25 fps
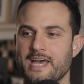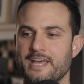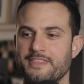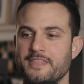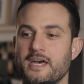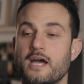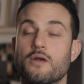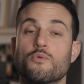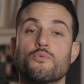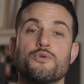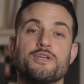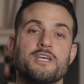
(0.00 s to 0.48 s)
and
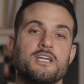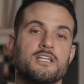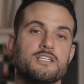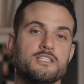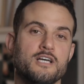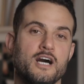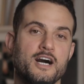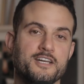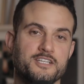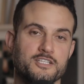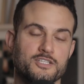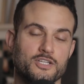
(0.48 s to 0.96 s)
that
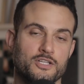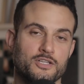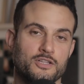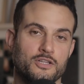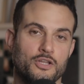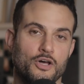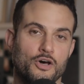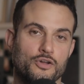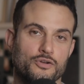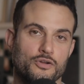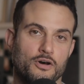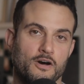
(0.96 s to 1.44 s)
reignited a
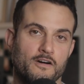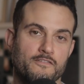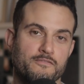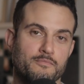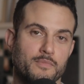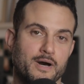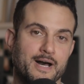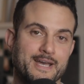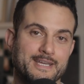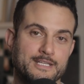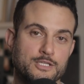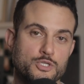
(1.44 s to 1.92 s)
lot of
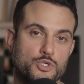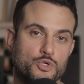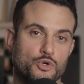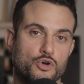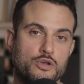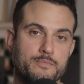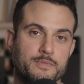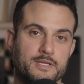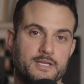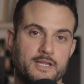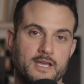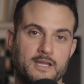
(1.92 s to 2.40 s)
my
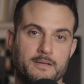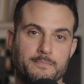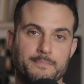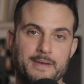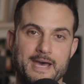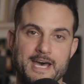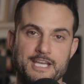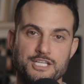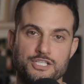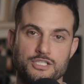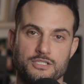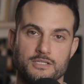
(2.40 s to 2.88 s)
enjoyment and
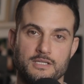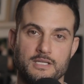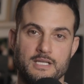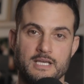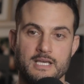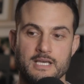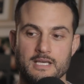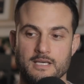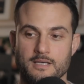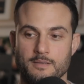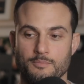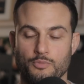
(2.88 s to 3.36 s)
passion,
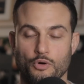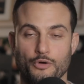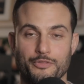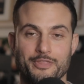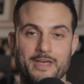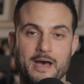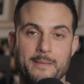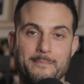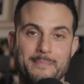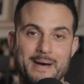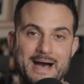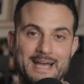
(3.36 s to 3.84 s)
brought
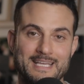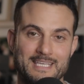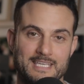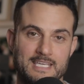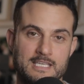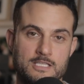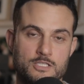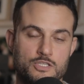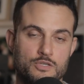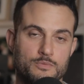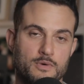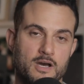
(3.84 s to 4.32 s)
that back
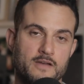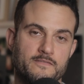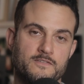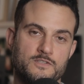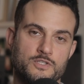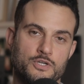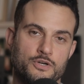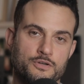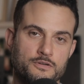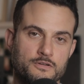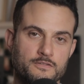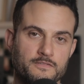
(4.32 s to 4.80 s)
into my
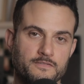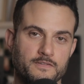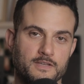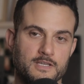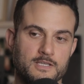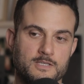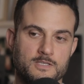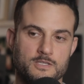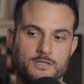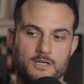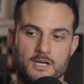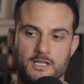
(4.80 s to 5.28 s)
photography.
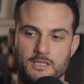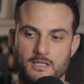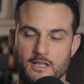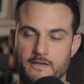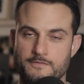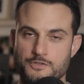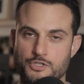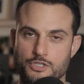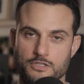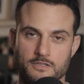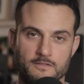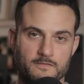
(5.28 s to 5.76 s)
So I
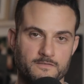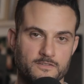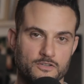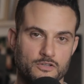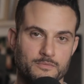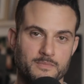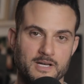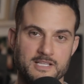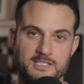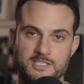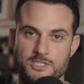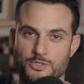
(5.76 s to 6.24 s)
love shooting
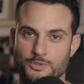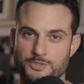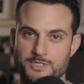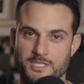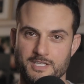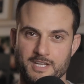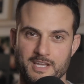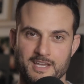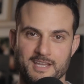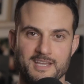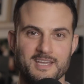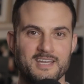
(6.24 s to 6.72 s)
film until
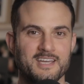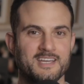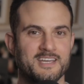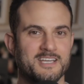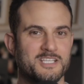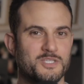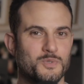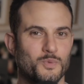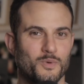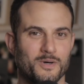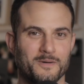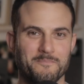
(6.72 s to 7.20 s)
today.
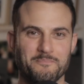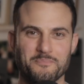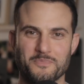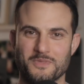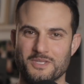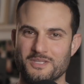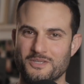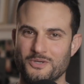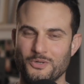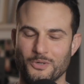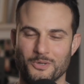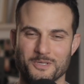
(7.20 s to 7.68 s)
It's what
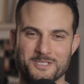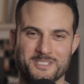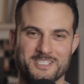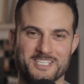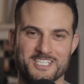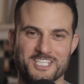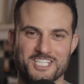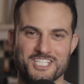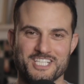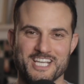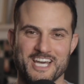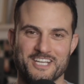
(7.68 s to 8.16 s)
caused
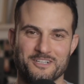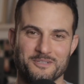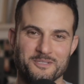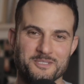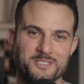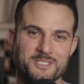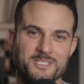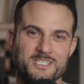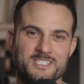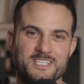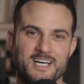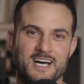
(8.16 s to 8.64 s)
this channel
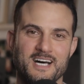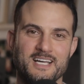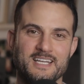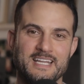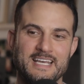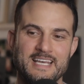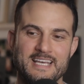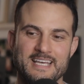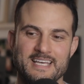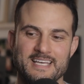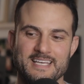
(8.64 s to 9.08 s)
to start: